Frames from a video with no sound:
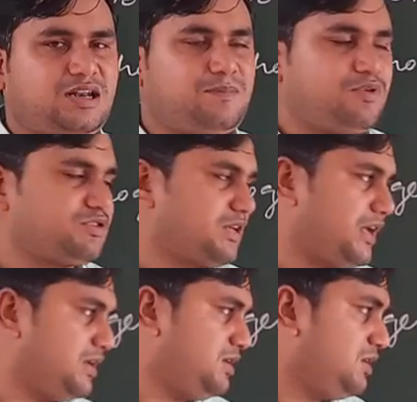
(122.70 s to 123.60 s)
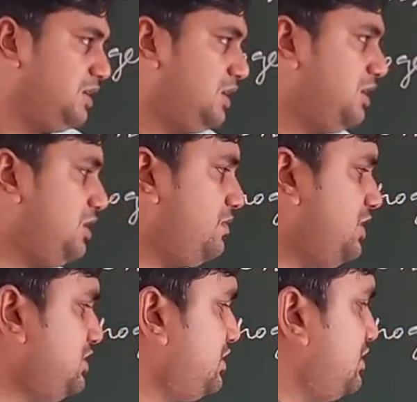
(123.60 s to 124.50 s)
lymphocyte, in
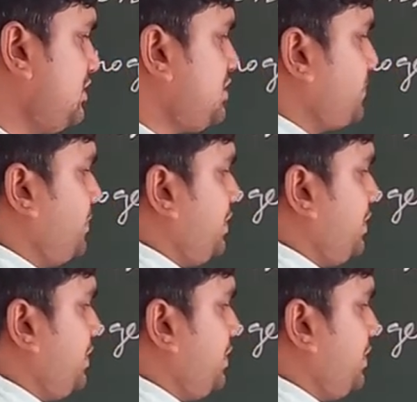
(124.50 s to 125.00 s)
which this